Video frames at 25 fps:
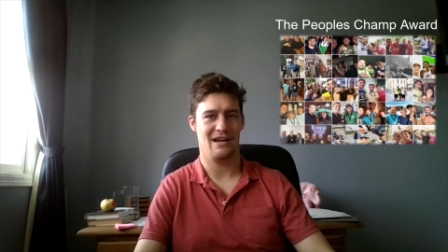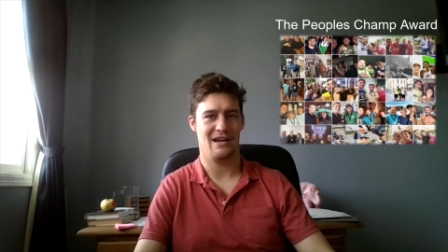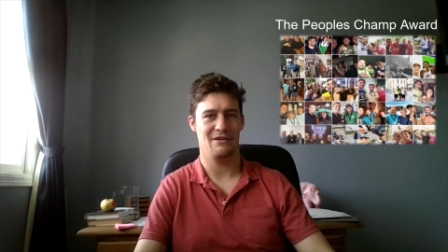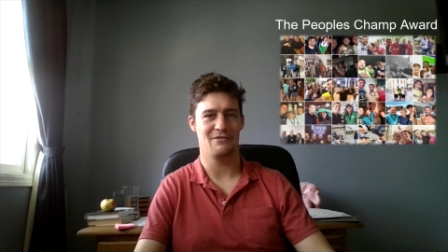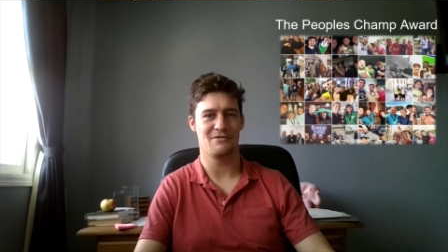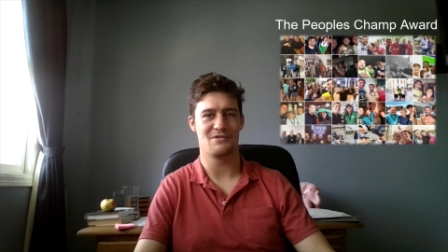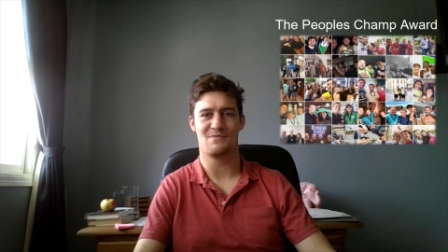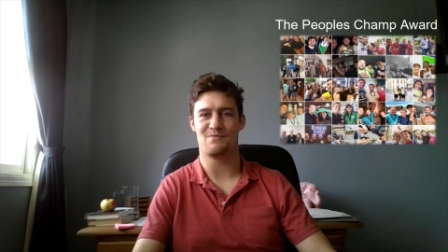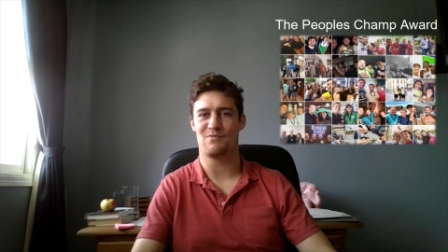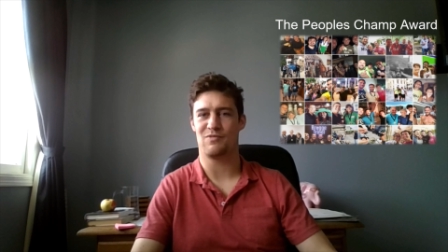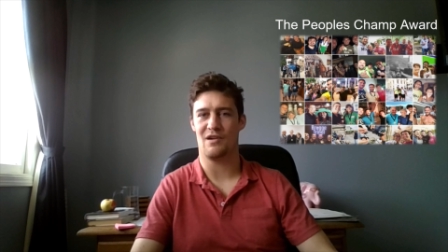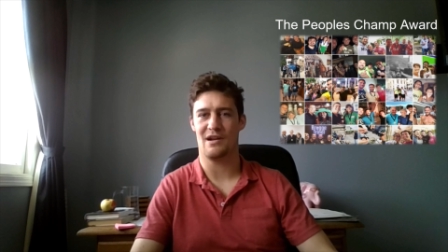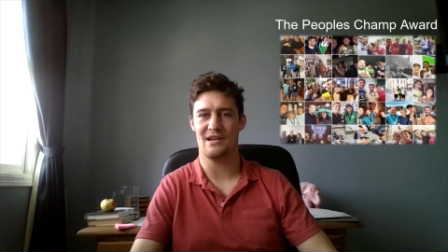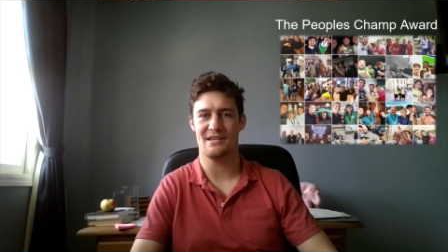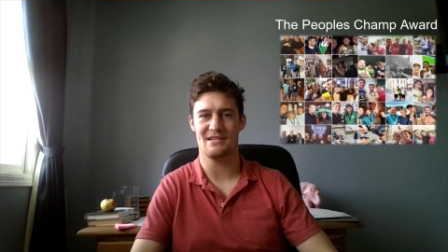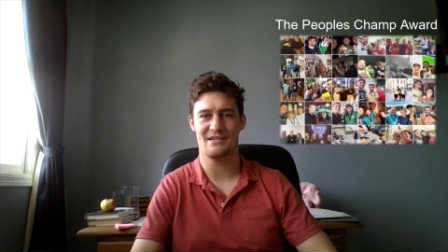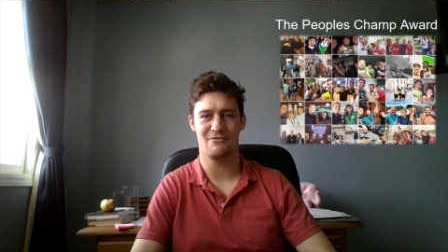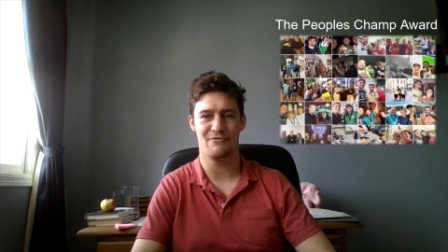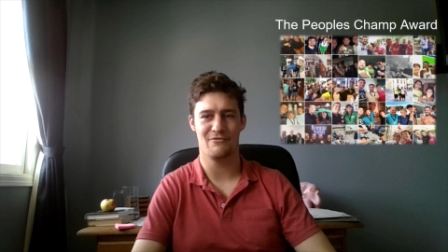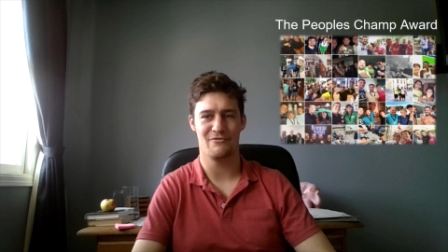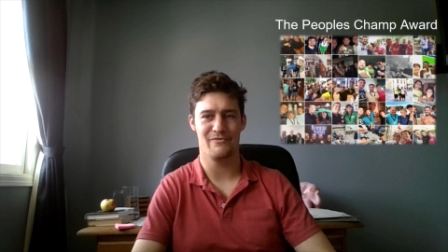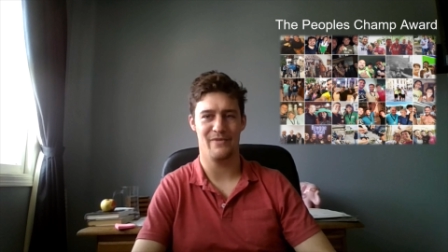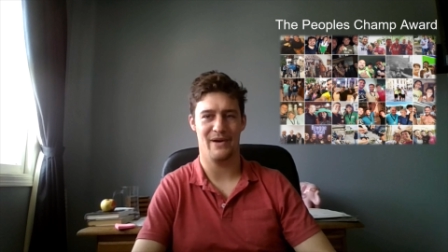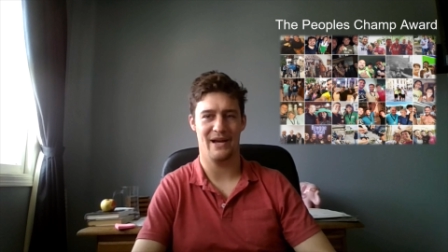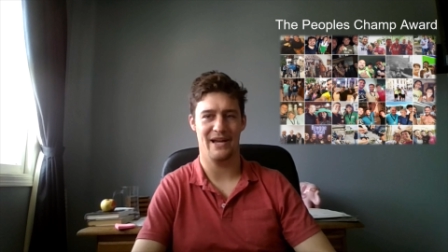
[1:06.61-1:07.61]
I was
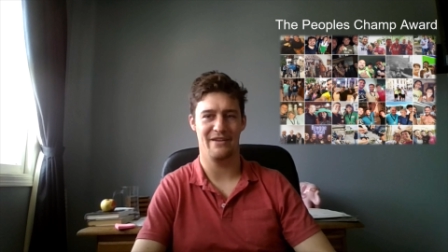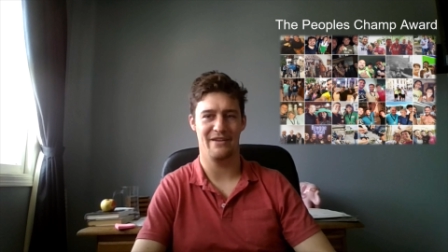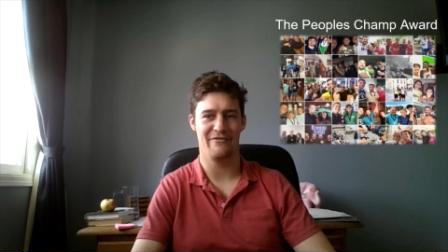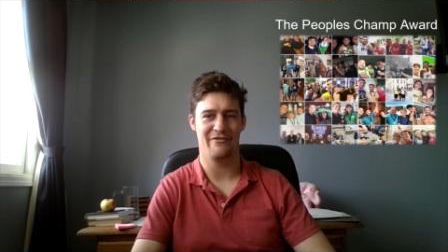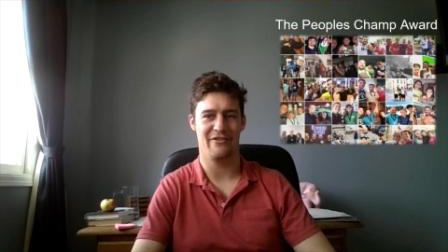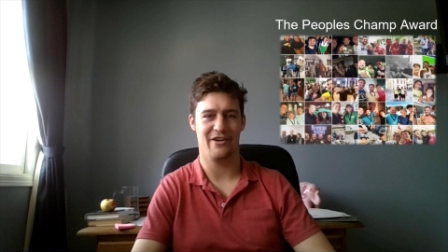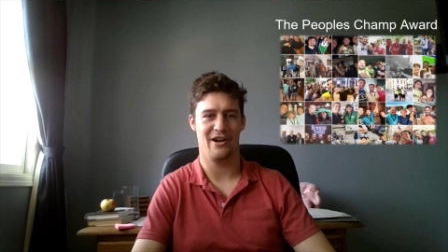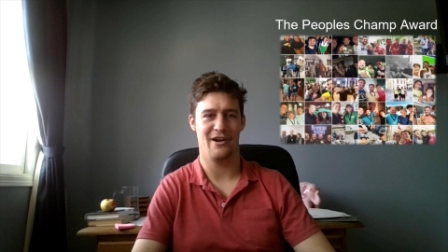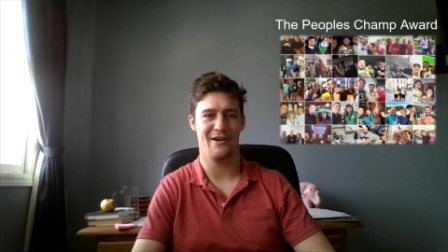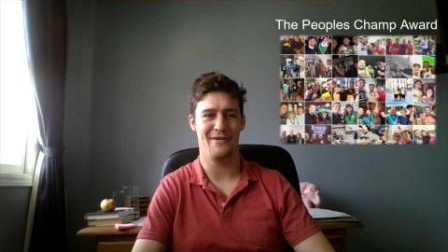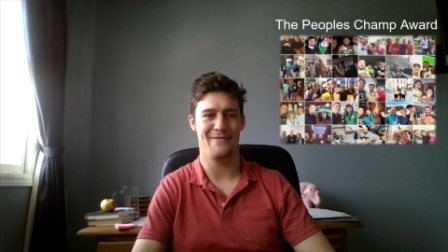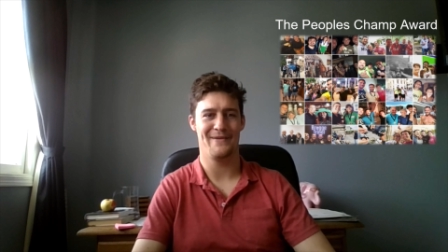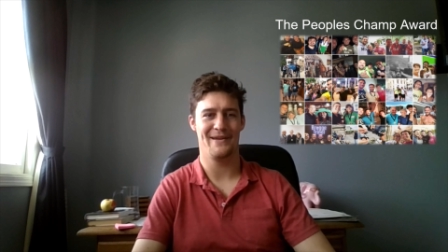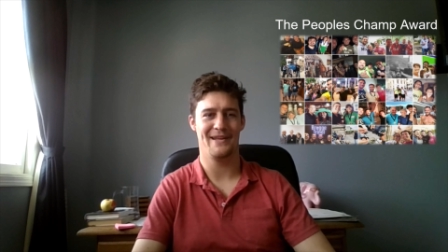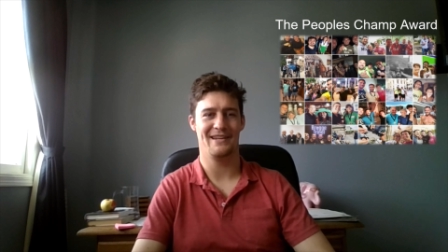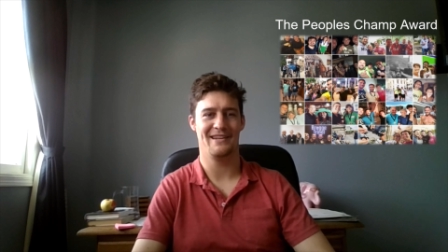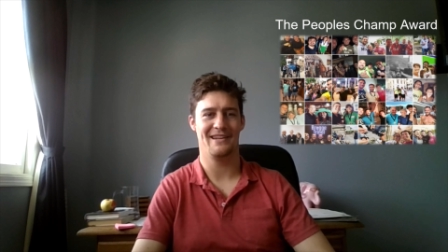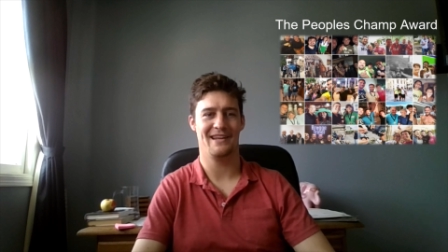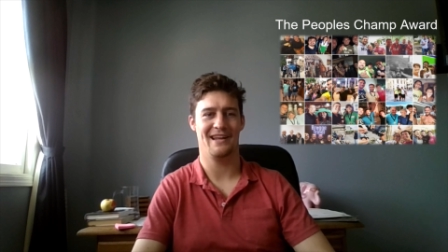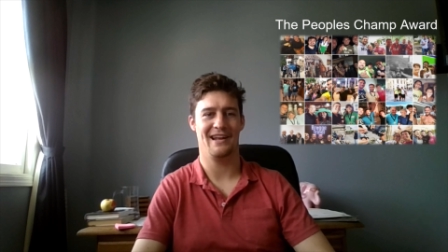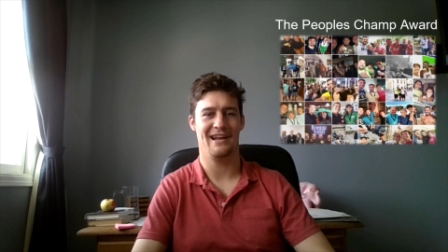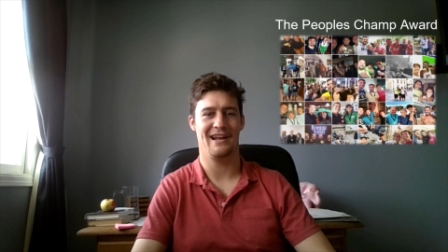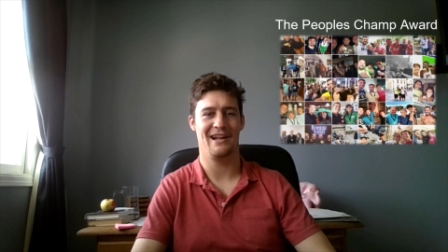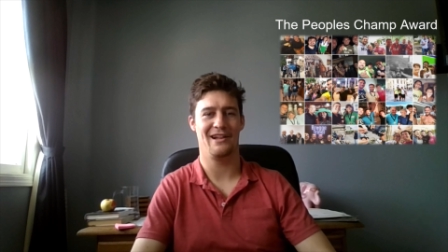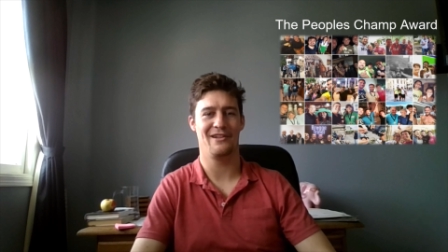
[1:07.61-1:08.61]
present with my environment,
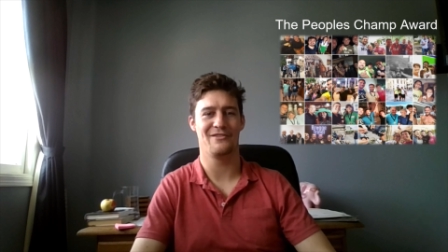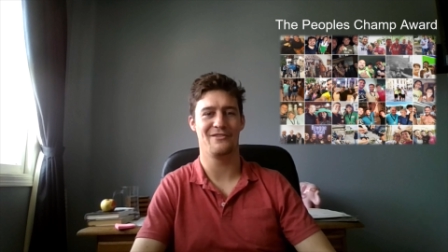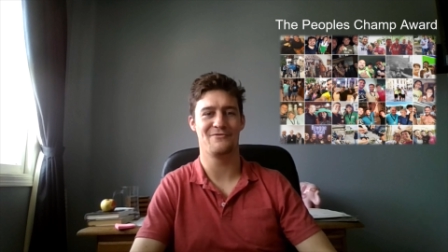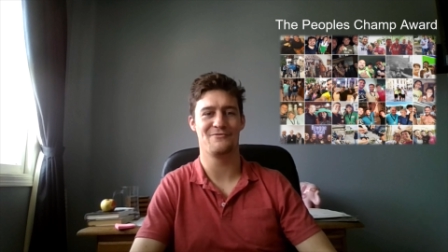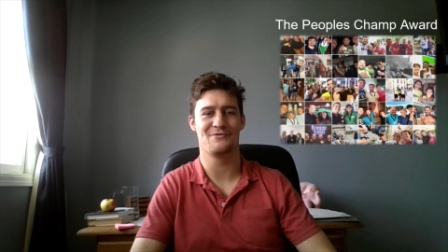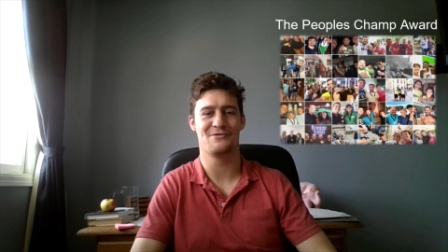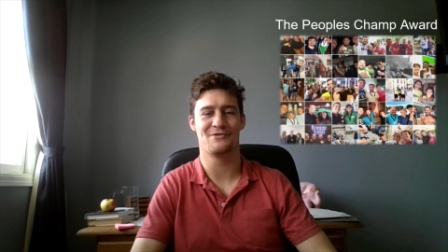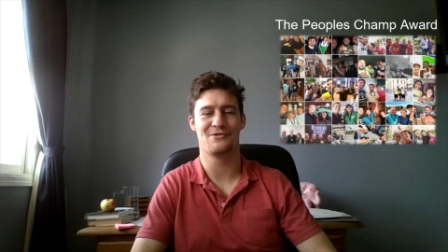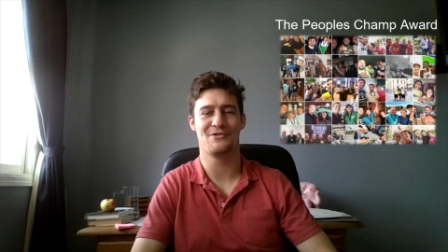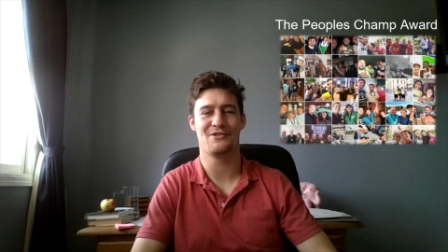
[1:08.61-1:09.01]
and I was